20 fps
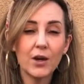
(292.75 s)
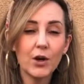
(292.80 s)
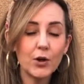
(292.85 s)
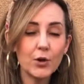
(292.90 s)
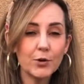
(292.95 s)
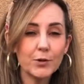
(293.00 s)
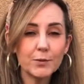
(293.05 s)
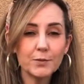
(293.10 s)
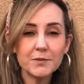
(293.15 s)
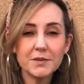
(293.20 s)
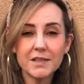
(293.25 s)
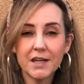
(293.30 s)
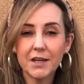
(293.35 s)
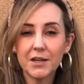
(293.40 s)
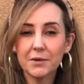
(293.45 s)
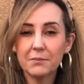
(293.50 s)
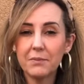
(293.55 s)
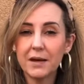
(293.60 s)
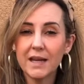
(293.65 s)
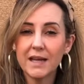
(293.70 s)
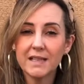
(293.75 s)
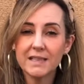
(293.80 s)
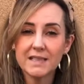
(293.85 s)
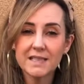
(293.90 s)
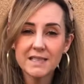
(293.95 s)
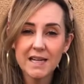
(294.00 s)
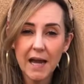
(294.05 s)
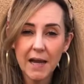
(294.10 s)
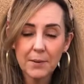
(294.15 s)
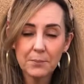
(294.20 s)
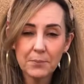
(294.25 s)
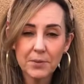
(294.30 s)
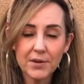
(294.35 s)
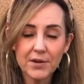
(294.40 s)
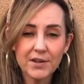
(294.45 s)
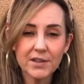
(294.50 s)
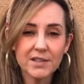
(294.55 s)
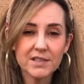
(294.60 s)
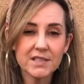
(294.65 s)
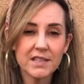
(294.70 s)
homes they could make his
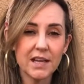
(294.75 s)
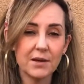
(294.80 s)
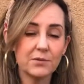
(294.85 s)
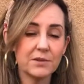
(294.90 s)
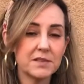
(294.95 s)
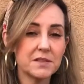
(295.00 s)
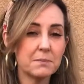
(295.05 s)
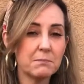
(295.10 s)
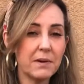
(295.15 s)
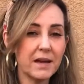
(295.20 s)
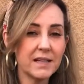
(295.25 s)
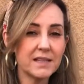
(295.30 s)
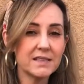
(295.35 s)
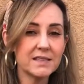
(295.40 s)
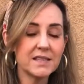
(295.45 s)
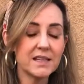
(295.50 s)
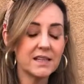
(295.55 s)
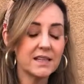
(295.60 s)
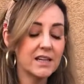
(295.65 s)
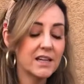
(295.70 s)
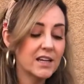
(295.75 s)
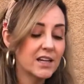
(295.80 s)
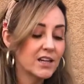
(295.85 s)
diapers it was medicine